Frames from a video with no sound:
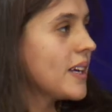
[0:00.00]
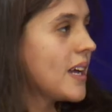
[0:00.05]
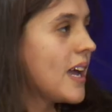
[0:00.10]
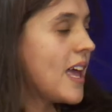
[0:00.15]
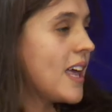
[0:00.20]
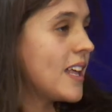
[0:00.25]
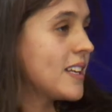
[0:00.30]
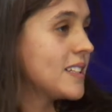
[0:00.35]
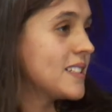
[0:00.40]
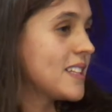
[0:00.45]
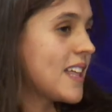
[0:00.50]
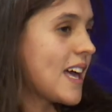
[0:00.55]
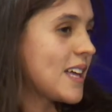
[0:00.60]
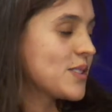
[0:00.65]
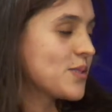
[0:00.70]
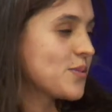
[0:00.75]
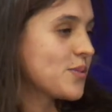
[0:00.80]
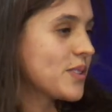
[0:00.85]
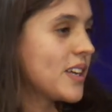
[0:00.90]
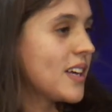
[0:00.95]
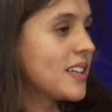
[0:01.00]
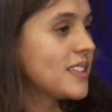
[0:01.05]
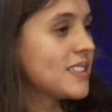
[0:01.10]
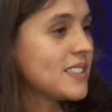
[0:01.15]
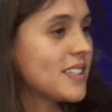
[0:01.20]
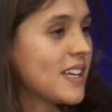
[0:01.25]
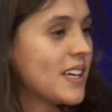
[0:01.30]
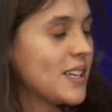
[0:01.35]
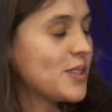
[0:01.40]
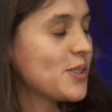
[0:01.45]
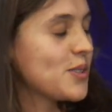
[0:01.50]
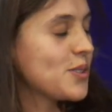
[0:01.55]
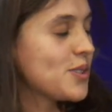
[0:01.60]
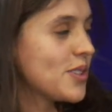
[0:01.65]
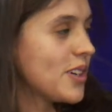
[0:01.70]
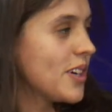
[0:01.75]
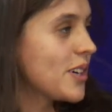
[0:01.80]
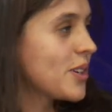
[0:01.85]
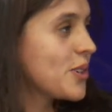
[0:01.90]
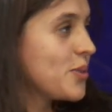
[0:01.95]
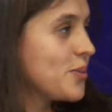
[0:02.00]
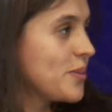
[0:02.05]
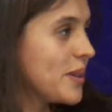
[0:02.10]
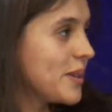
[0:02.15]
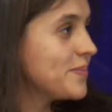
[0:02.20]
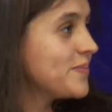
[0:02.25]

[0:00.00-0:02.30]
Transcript: And that's when I decided to start CUBE.